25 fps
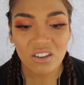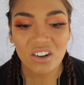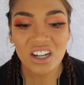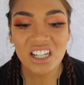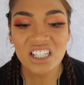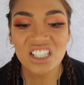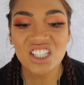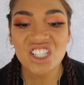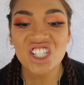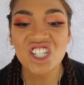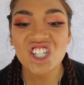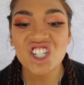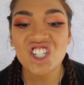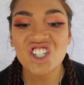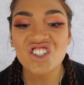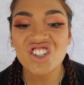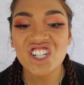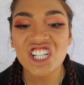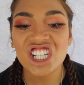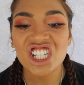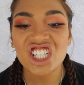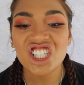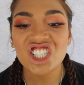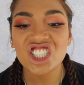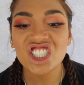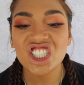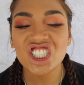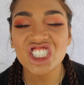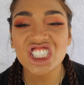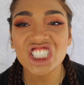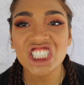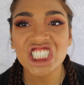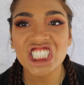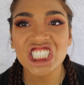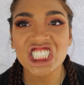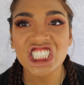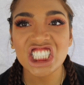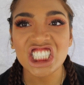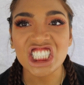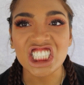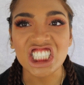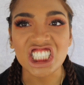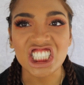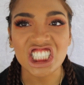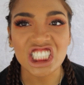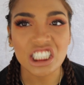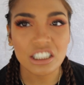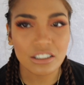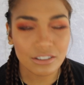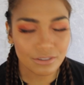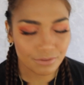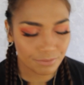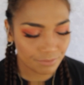Why is it on my cheeks?